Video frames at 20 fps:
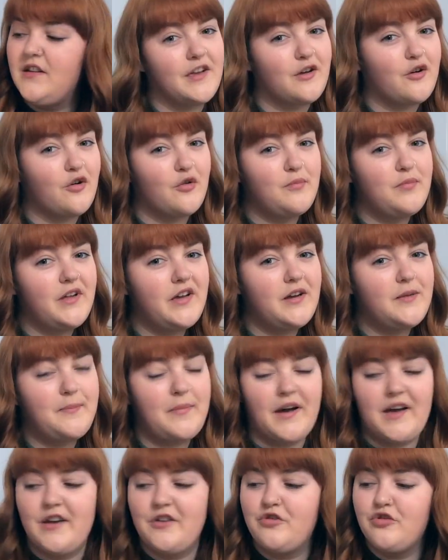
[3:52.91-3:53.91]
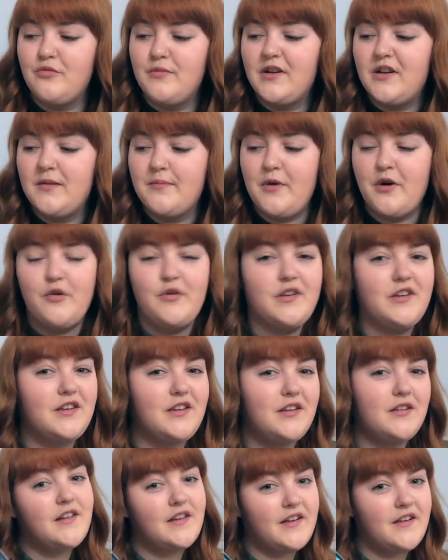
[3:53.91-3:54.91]
In Cold Blood by Truman
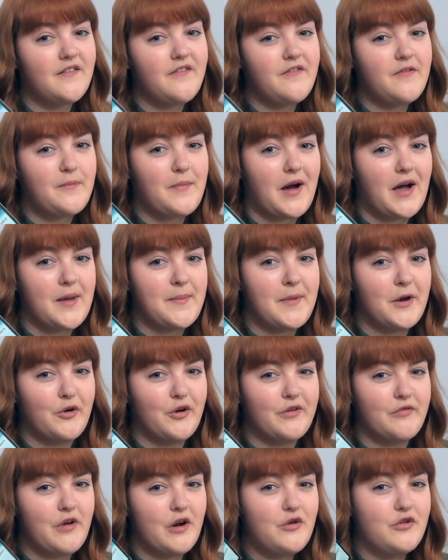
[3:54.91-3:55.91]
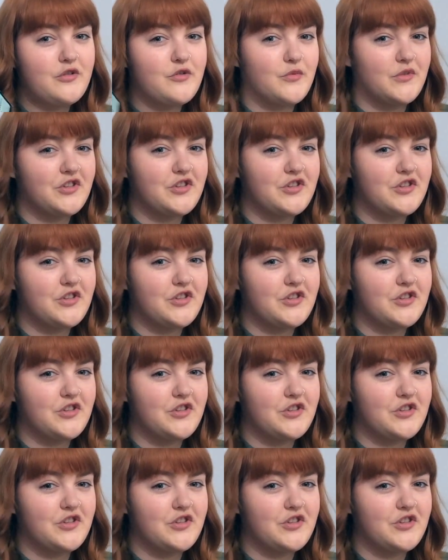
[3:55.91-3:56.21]
Capote, Stiff by Mary Roach,